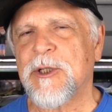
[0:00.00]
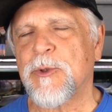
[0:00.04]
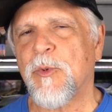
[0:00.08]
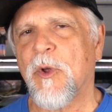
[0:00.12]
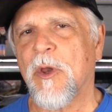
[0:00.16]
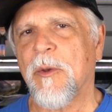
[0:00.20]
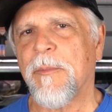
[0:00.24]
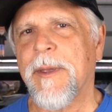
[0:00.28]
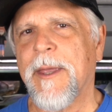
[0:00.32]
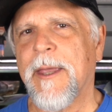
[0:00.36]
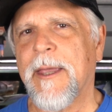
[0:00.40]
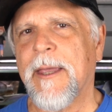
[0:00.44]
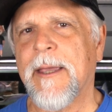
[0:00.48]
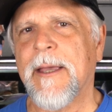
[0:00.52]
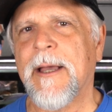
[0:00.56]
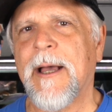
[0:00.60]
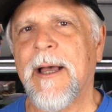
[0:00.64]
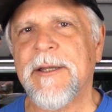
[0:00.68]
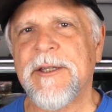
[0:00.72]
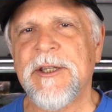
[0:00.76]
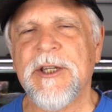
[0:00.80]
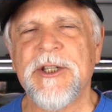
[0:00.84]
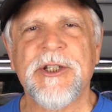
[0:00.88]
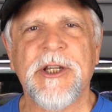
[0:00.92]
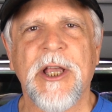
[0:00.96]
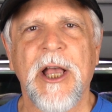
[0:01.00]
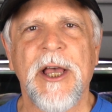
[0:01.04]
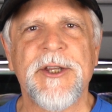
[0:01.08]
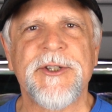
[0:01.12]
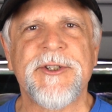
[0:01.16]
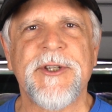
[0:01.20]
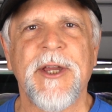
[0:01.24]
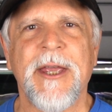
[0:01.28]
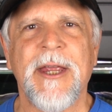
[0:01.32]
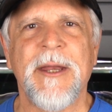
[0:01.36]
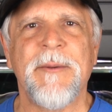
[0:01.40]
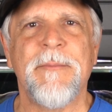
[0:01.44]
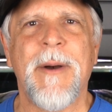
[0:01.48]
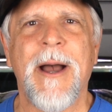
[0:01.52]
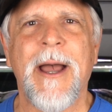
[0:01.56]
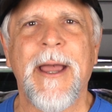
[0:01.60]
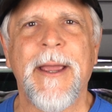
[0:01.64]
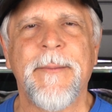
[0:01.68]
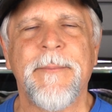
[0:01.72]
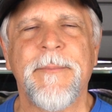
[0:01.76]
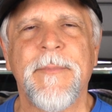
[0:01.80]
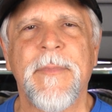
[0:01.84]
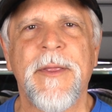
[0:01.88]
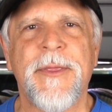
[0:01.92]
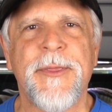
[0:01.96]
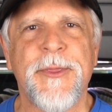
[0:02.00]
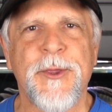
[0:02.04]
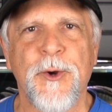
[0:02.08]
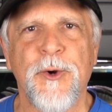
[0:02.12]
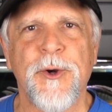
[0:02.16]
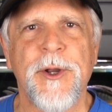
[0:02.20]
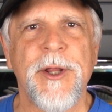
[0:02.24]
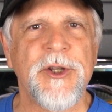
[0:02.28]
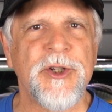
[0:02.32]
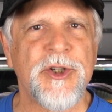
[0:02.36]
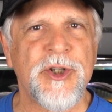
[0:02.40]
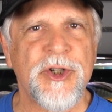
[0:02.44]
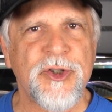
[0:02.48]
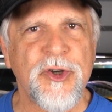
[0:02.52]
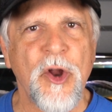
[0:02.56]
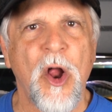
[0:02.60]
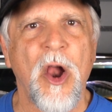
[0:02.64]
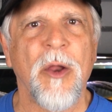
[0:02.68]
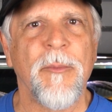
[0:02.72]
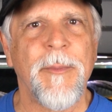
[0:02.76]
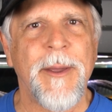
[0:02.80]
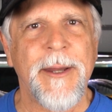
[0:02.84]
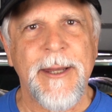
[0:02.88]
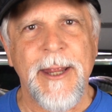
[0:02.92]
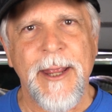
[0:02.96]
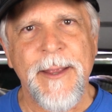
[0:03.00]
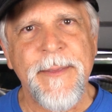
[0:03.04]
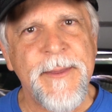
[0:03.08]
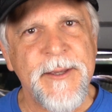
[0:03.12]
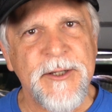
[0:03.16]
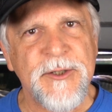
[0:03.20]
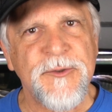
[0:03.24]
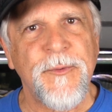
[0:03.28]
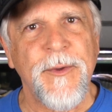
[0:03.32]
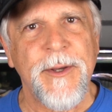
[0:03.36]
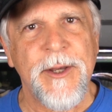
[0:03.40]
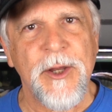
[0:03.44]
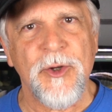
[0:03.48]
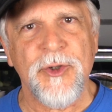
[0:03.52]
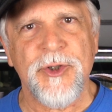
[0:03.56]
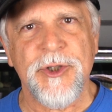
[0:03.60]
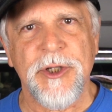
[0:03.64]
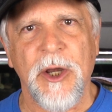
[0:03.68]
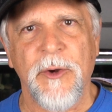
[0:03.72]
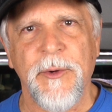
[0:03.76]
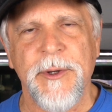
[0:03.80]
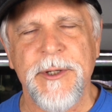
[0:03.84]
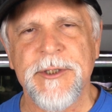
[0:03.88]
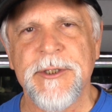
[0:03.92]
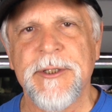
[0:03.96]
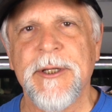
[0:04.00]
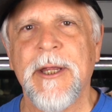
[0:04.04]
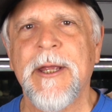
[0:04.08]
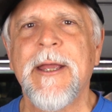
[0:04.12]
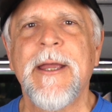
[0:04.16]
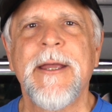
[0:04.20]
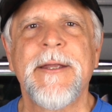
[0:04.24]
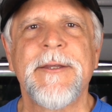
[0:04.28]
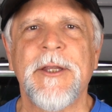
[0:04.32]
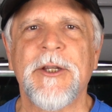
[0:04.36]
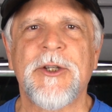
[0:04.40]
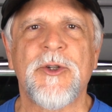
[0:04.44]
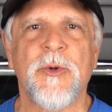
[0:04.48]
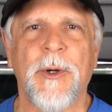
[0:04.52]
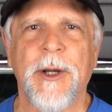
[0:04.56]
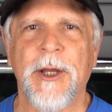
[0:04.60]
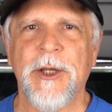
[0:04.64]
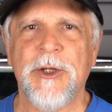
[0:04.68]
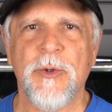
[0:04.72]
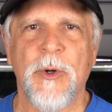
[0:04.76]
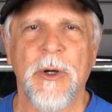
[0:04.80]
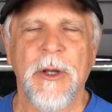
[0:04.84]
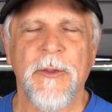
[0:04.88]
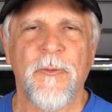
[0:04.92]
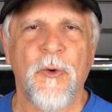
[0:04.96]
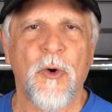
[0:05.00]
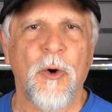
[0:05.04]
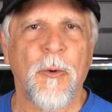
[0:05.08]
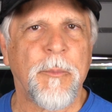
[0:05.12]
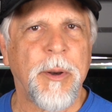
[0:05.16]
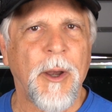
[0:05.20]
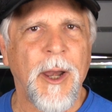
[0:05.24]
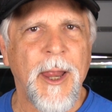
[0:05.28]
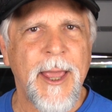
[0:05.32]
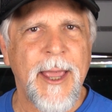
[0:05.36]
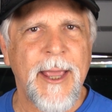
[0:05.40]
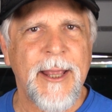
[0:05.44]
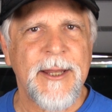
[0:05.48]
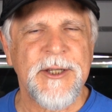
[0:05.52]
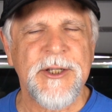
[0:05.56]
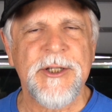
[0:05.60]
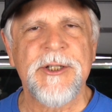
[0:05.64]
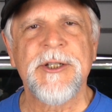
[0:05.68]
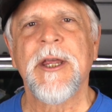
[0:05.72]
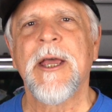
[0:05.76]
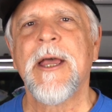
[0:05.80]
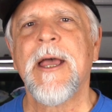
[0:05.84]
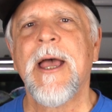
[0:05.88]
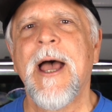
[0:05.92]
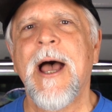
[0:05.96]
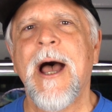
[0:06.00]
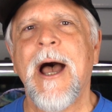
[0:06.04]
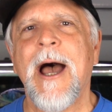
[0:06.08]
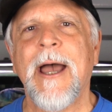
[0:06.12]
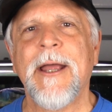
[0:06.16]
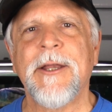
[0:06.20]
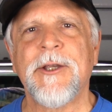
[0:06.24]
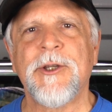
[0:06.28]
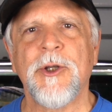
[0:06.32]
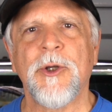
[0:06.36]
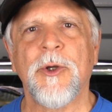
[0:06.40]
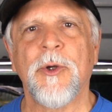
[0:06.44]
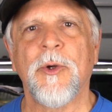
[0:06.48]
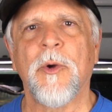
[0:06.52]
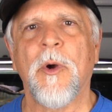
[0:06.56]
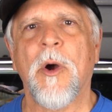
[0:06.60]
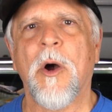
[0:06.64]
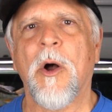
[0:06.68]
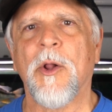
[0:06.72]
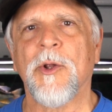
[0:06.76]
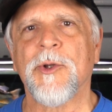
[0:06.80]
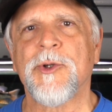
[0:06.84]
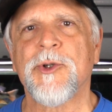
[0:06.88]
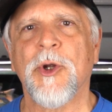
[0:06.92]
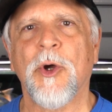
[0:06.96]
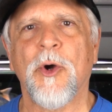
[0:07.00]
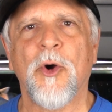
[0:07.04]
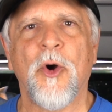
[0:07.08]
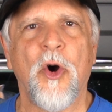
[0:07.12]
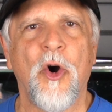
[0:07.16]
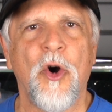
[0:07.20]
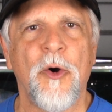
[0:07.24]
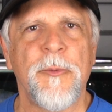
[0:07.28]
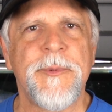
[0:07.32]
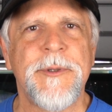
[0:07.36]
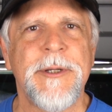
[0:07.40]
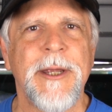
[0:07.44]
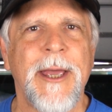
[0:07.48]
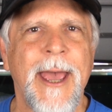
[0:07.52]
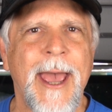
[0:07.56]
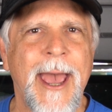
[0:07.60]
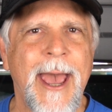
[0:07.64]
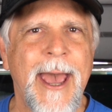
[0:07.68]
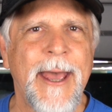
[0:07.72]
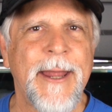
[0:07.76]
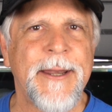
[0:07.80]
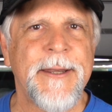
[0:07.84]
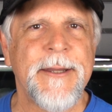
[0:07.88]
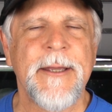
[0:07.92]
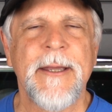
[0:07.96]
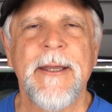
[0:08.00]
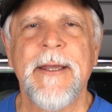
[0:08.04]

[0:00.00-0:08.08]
will be uh, discussed in my third installment in this video series, the 2024 plans, I do also hope to add